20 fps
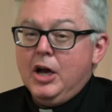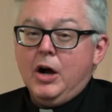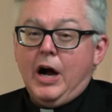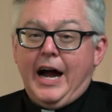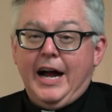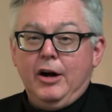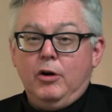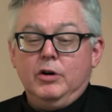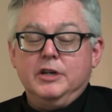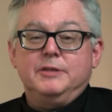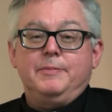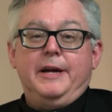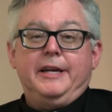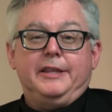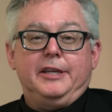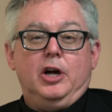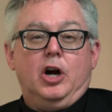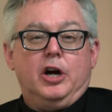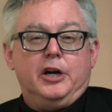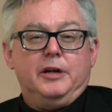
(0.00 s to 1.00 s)
I always make
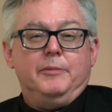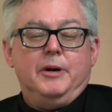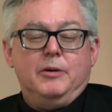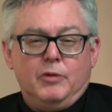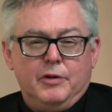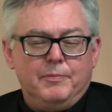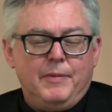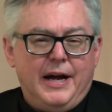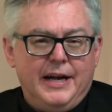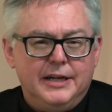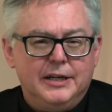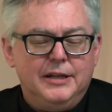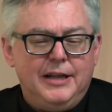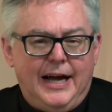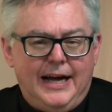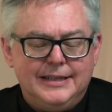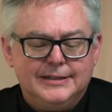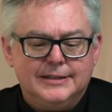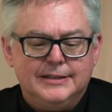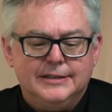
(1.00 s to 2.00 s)
the argument with my
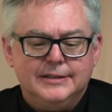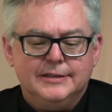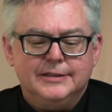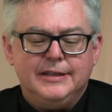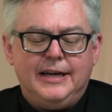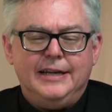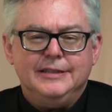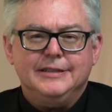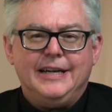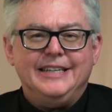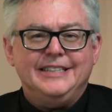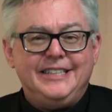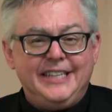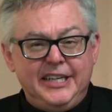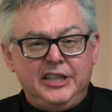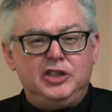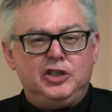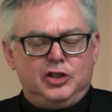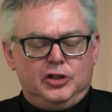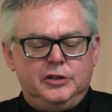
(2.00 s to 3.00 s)
classes as I
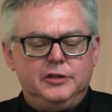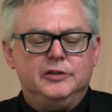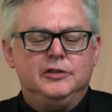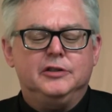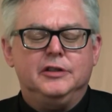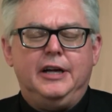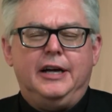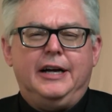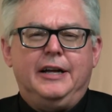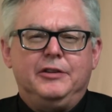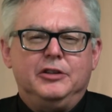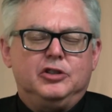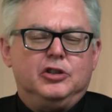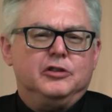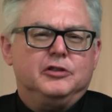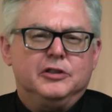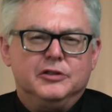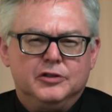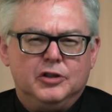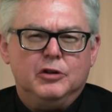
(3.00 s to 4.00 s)
teach the
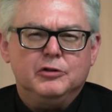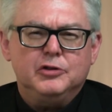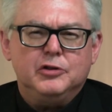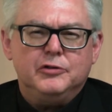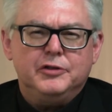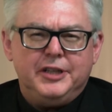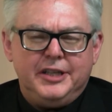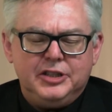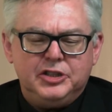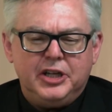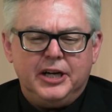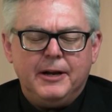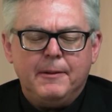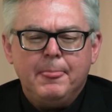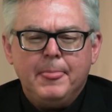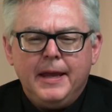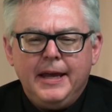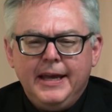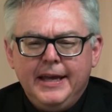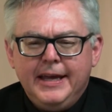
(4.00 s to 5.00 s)
Church's social teaching
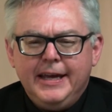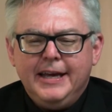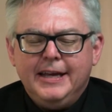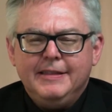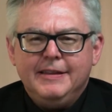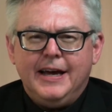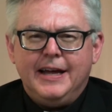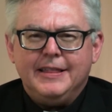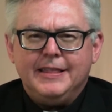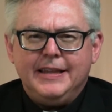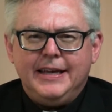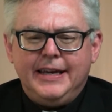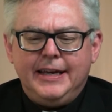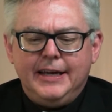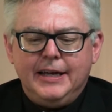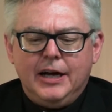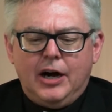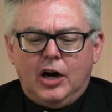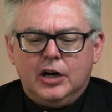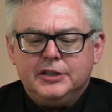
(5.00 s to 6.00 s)
that
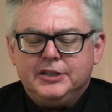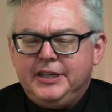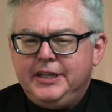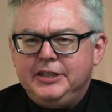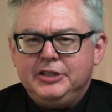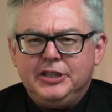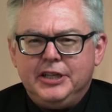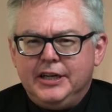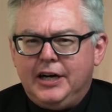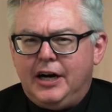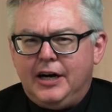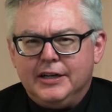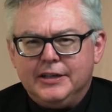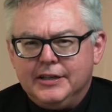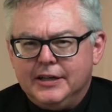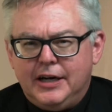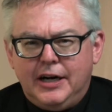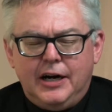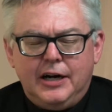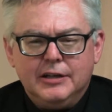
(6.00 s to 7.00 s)
our teaching
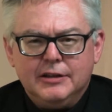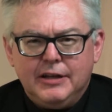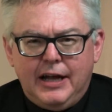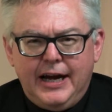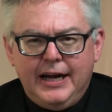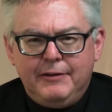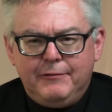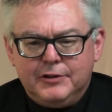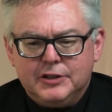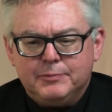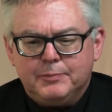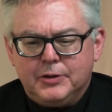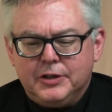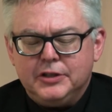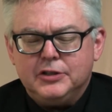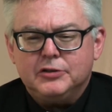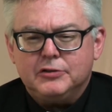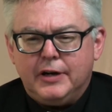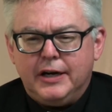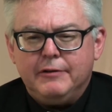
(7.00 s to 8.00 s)
on life is
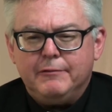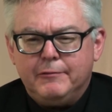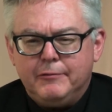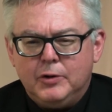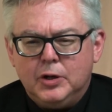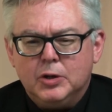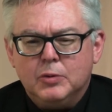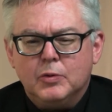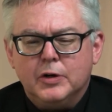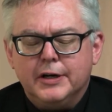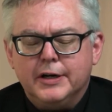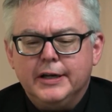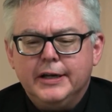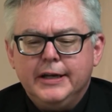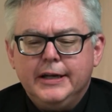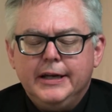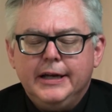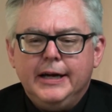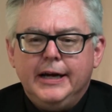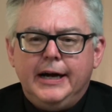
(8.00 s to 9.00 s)
pretty straightforward.
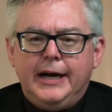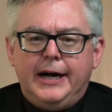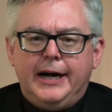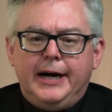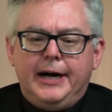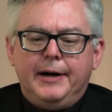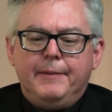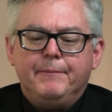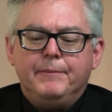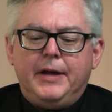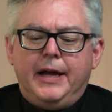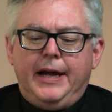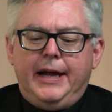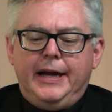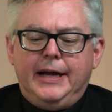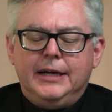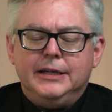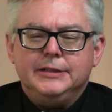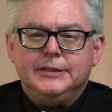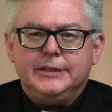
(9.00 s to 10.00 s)

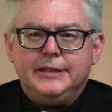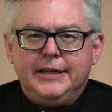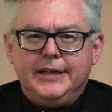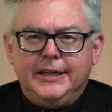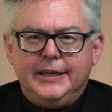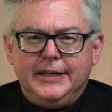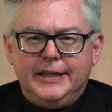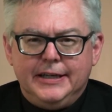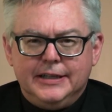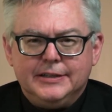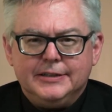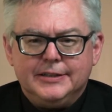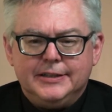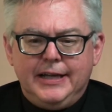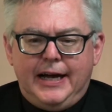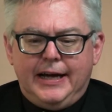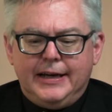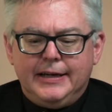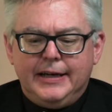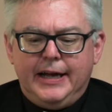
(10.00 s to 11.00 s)
And it is
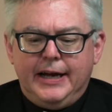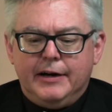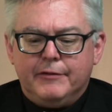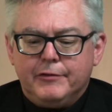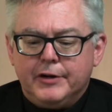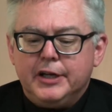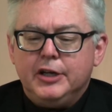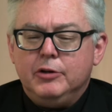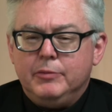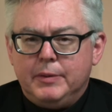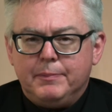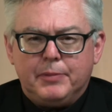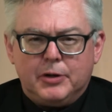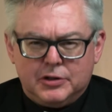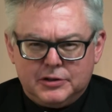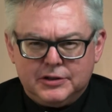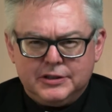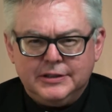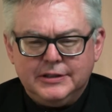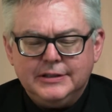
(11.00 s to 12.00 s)
that every human
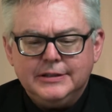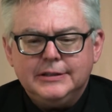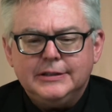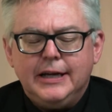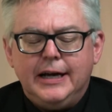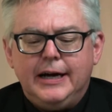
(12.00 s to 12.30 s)
person